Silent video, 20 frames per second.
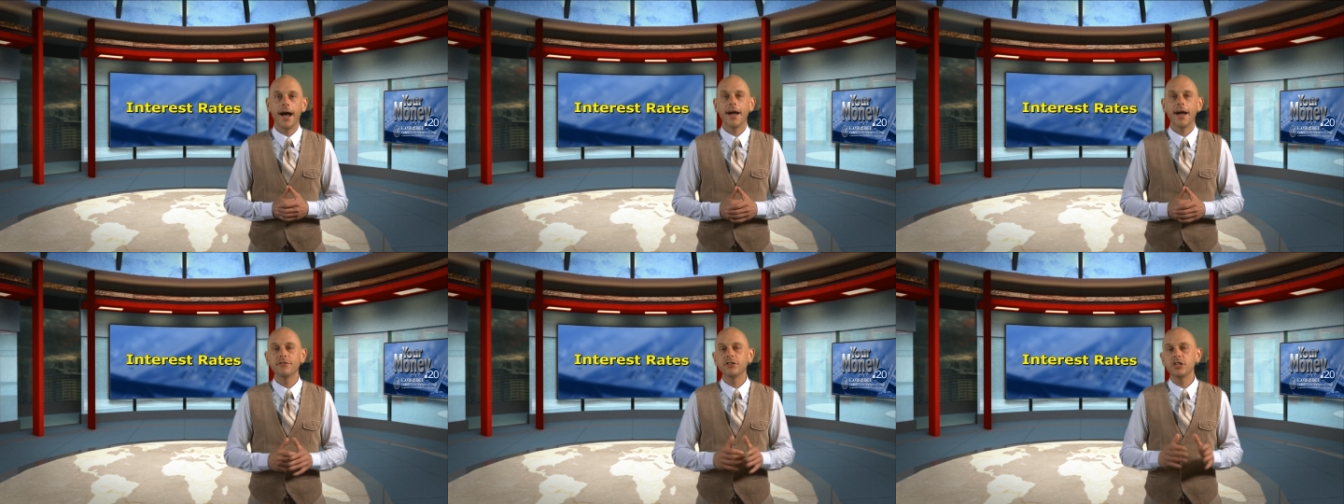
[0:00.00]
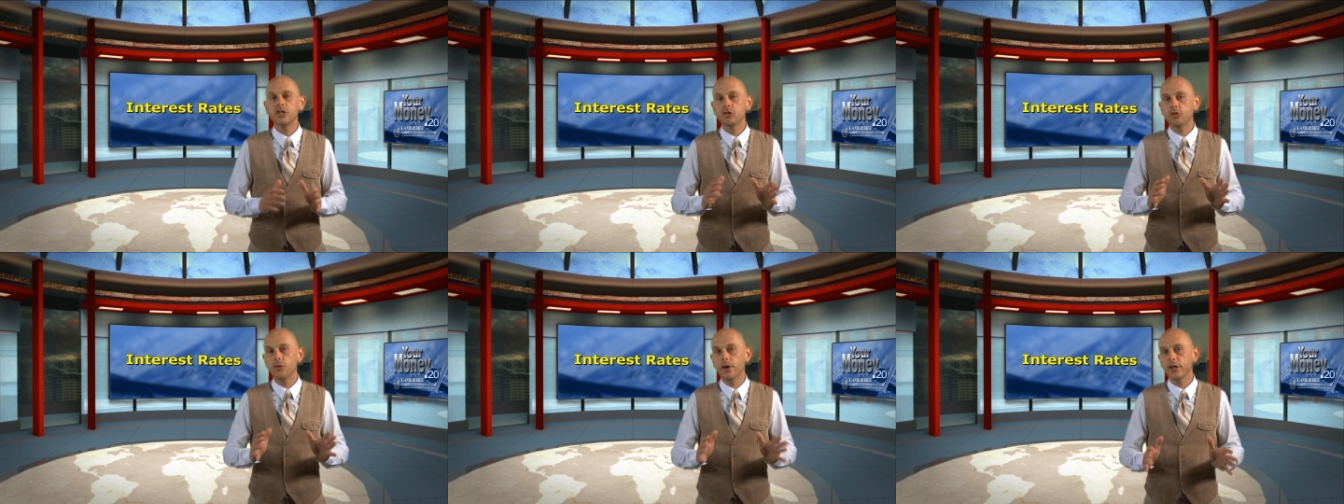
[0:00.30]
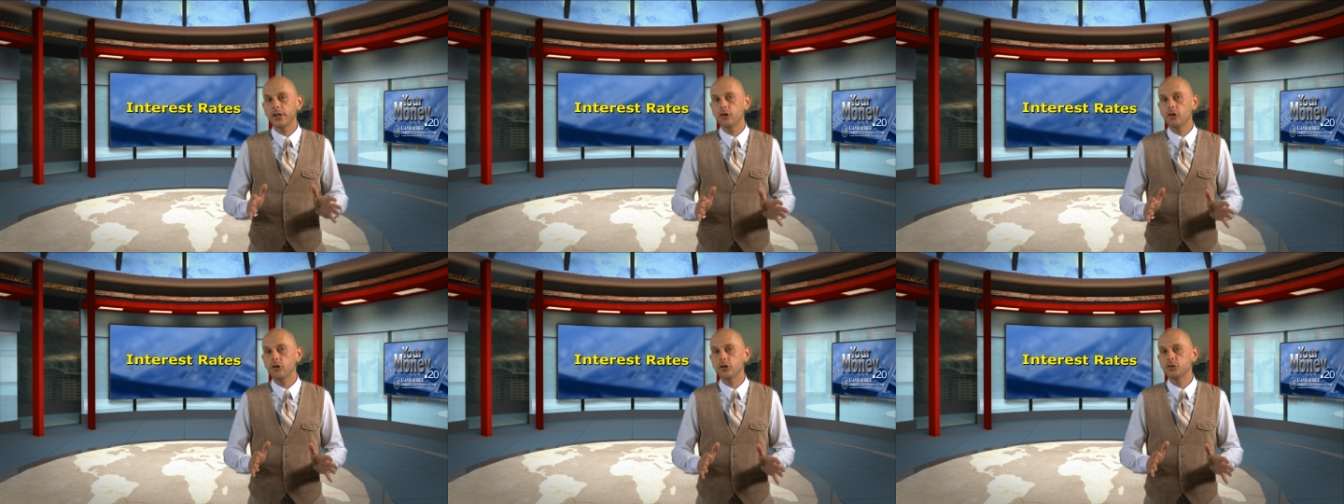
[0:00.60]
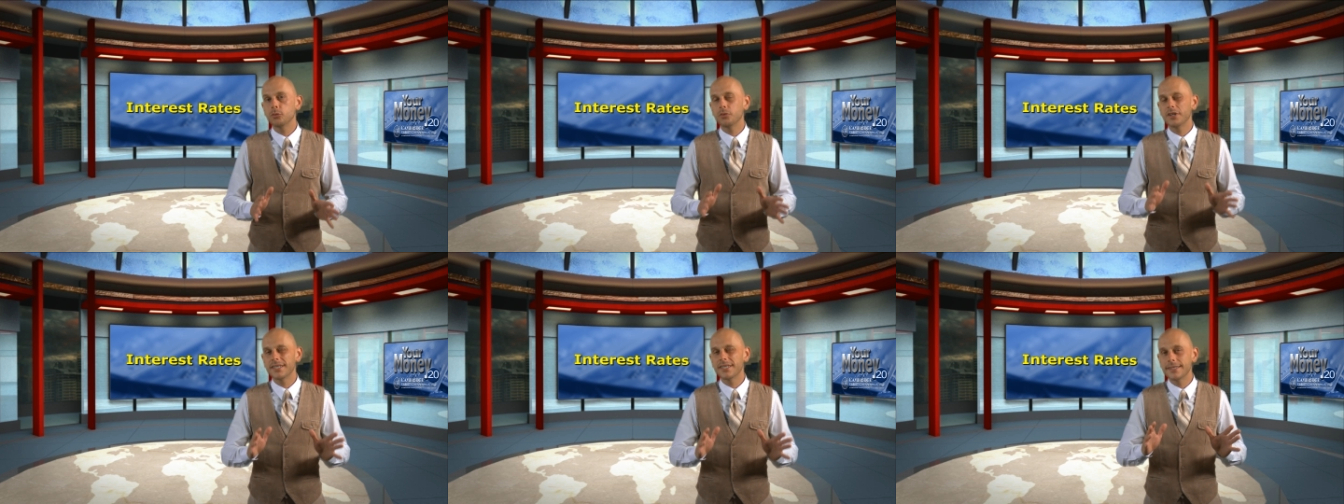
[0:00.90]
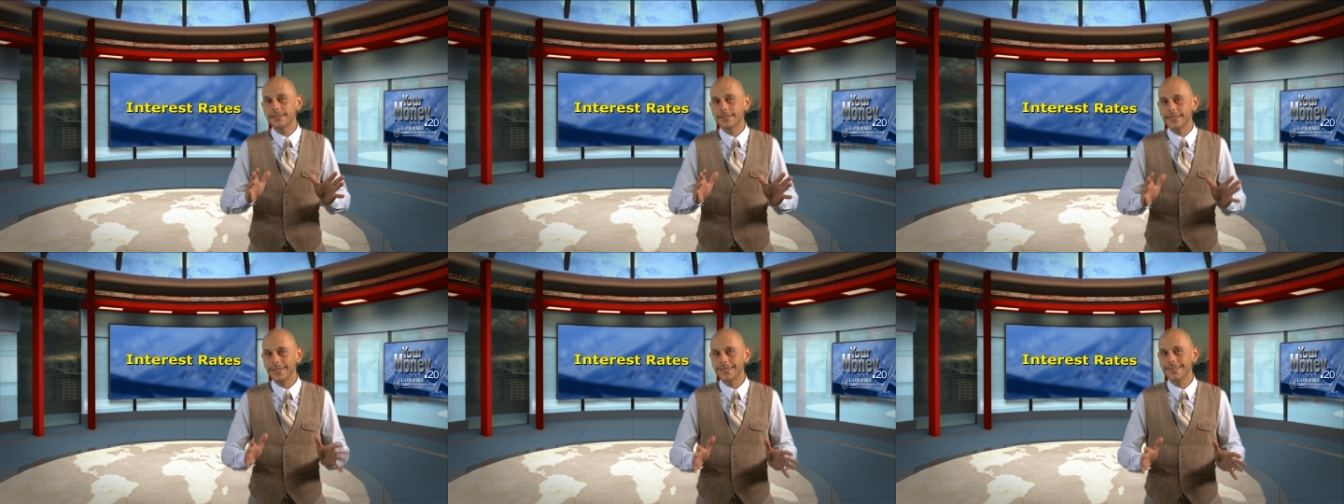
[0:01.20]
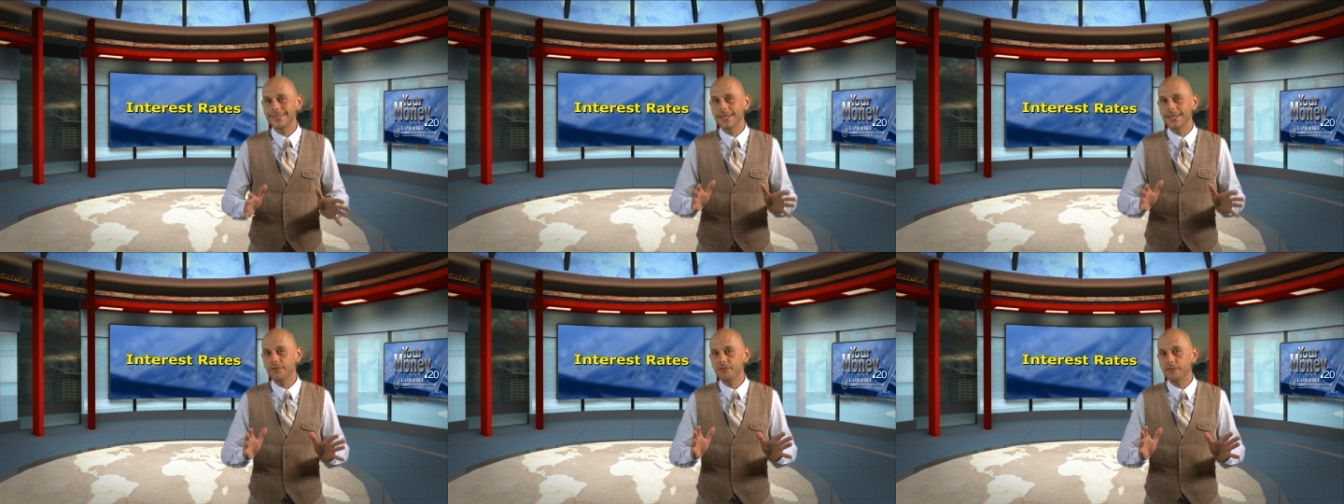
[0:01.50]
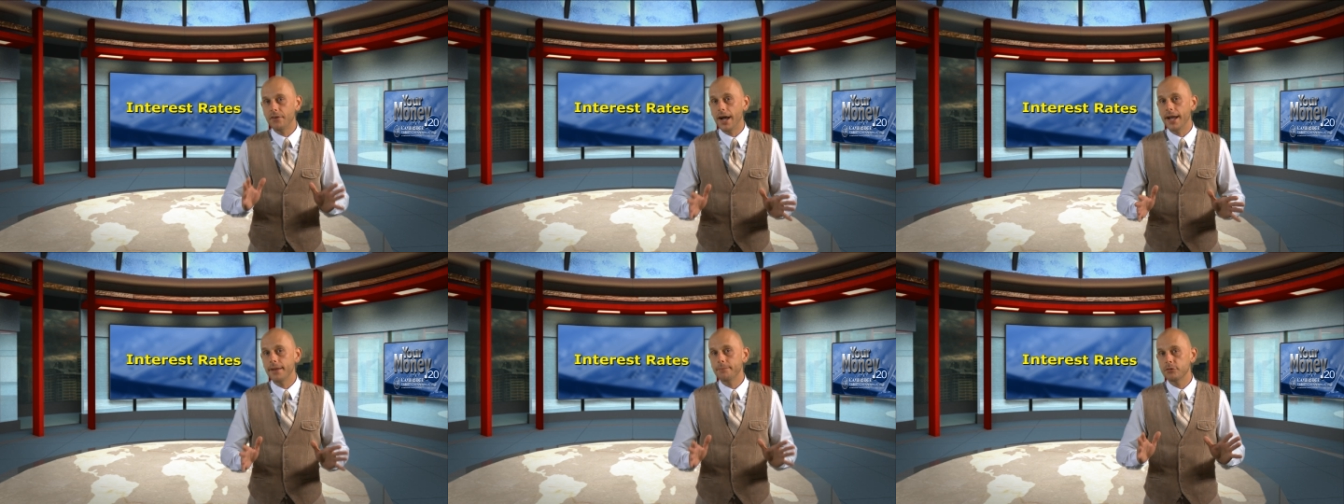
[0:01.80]
I've seen credit cards with a
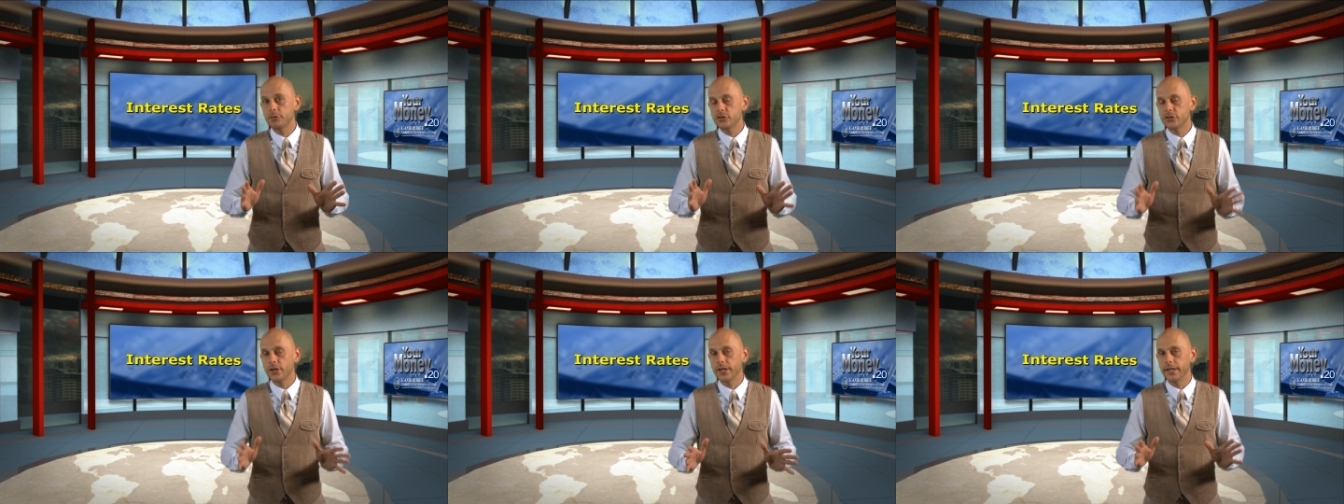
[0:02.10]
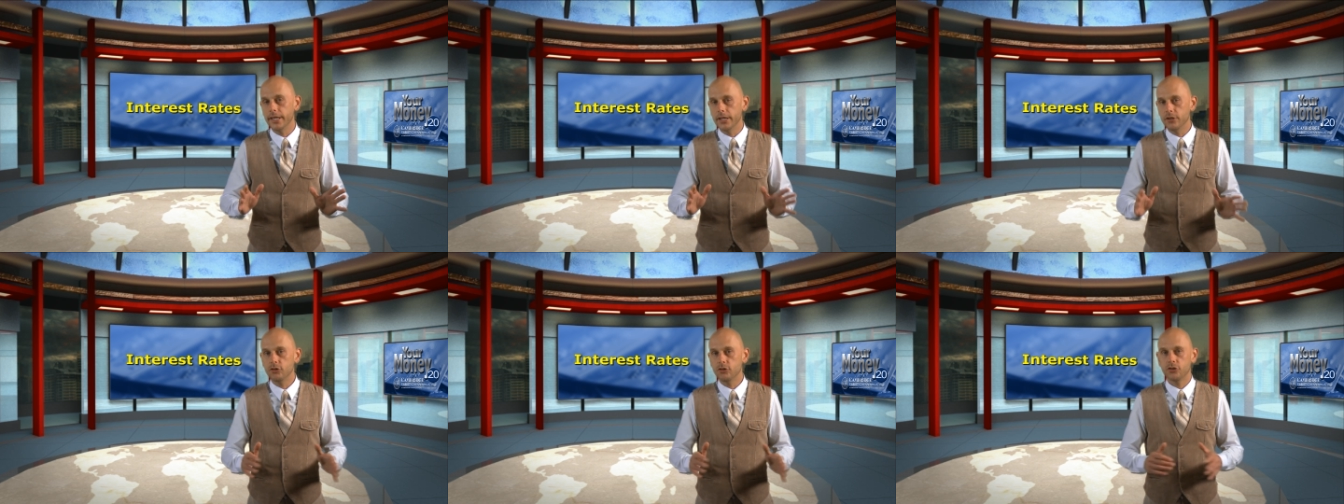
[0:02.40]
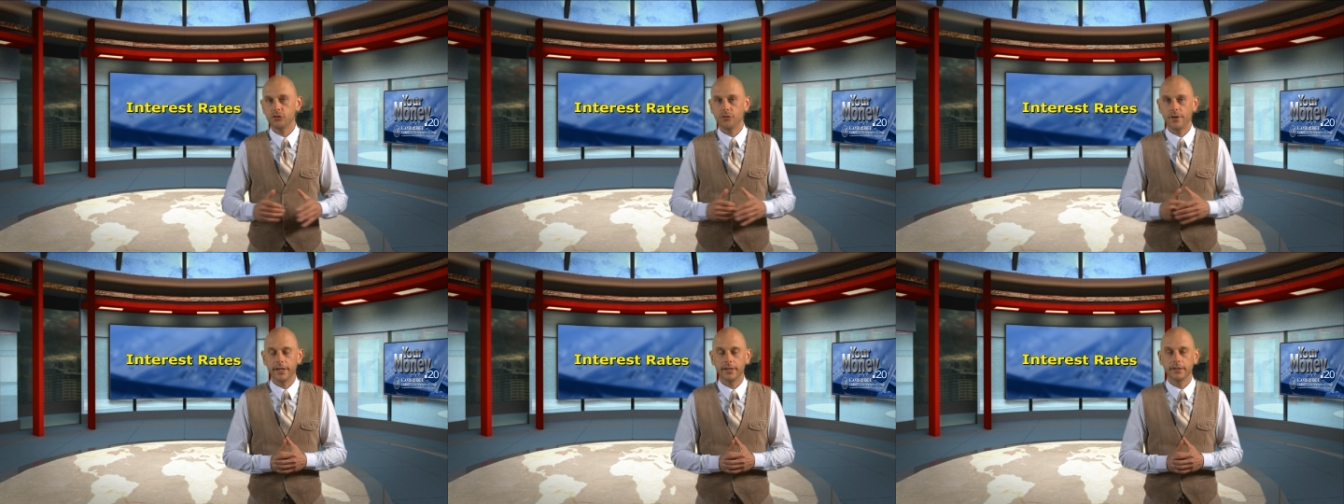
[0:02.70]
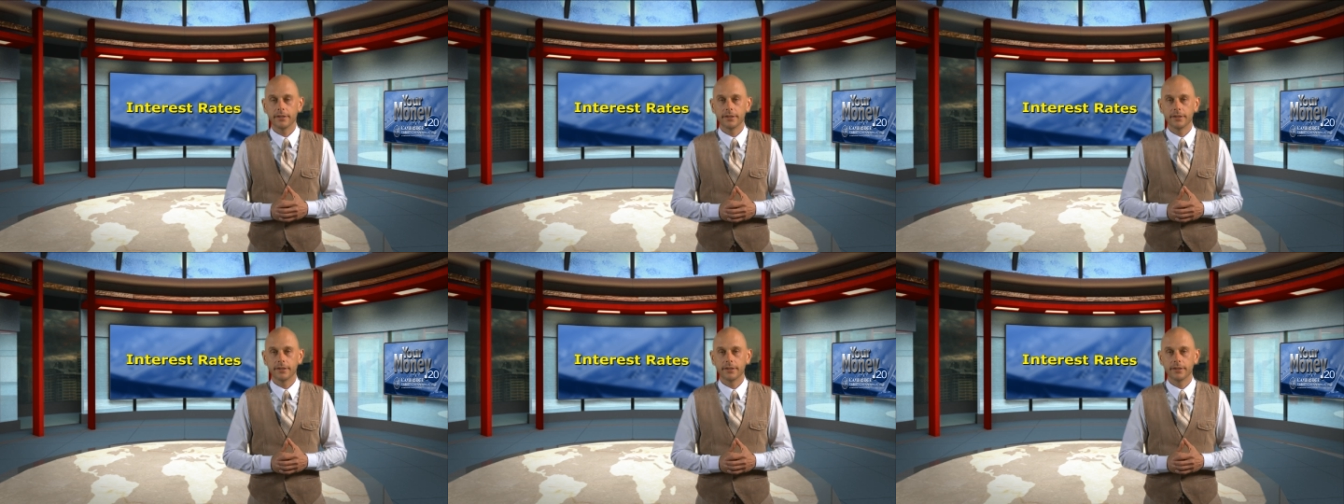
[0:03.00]
65% interest rate.